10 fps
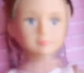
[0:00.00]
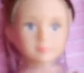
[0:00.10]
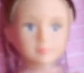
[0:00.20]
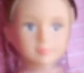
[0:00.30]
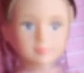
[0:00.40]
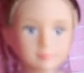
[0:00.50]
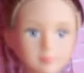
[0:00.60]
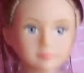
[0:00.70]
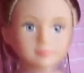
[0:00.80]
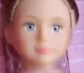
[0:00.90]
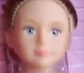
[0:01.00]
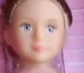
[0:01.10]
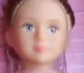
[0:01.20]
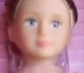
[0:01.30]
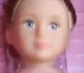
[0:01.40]
one that she'll be
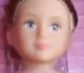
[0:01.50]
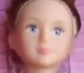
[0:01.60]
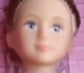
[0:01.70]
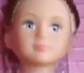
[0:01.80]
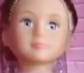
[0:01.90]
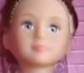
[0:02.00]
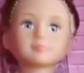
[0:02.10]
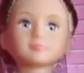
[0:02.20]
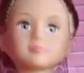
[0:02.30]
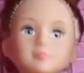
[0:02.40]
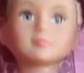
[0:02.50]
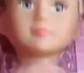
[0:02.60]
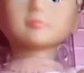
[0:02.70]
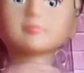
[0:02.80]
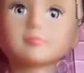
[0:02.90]
getting for Easter
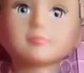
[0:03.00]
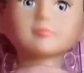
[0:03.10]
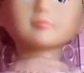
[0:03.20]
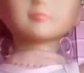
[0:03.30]
this year.